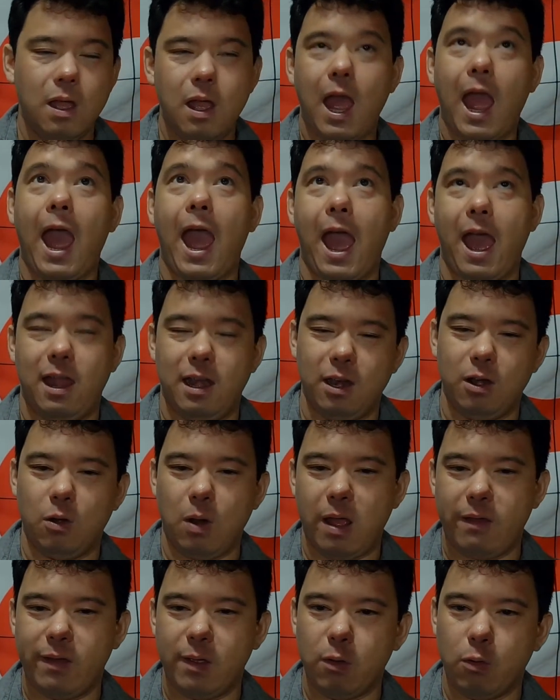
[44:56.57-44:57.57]
have
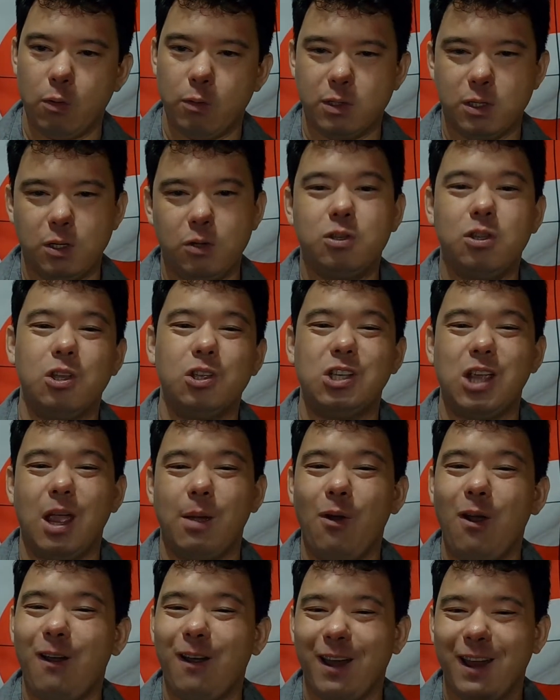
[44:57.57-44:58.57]
anywhere was used to the
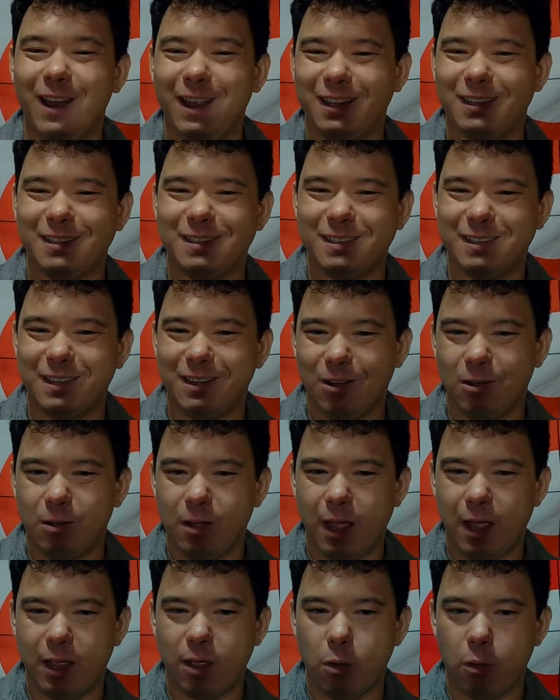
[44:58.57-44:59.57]
Shamwari, it's
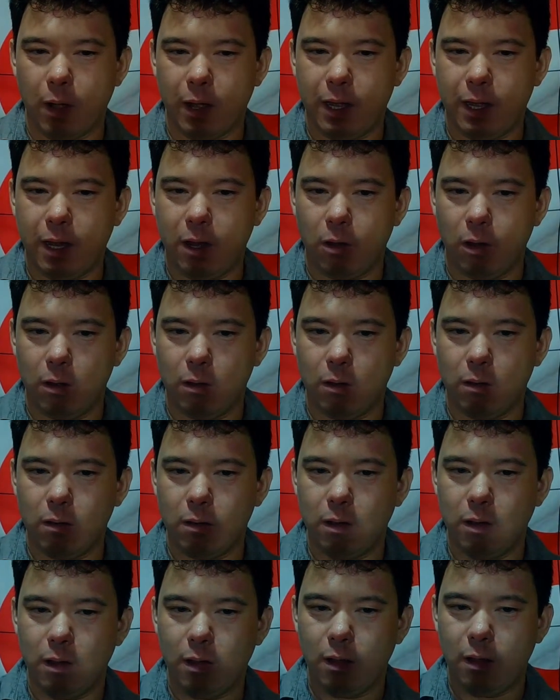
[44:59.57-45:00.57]
I go right here, and
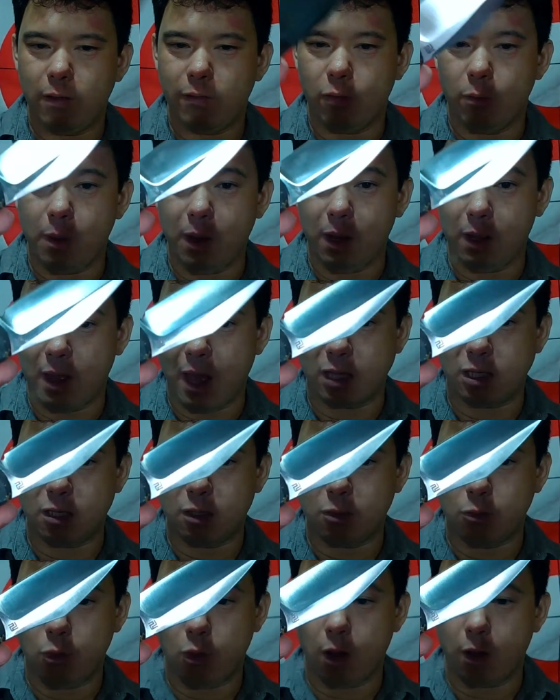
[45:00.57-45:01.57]
for me
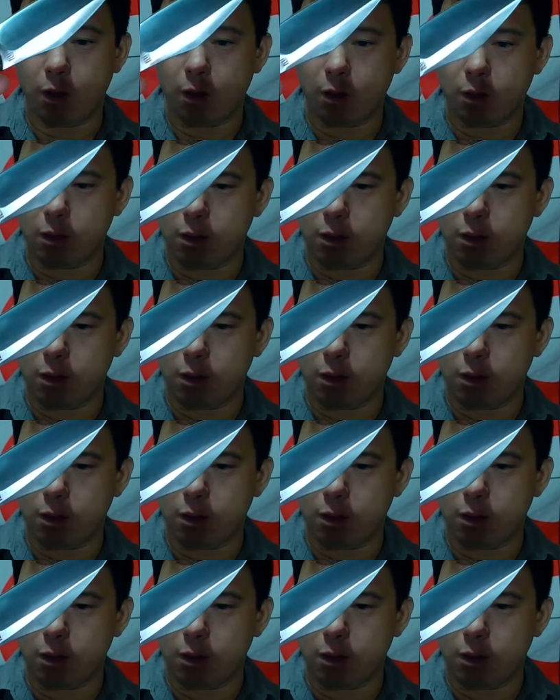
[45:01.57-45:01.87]
that's where it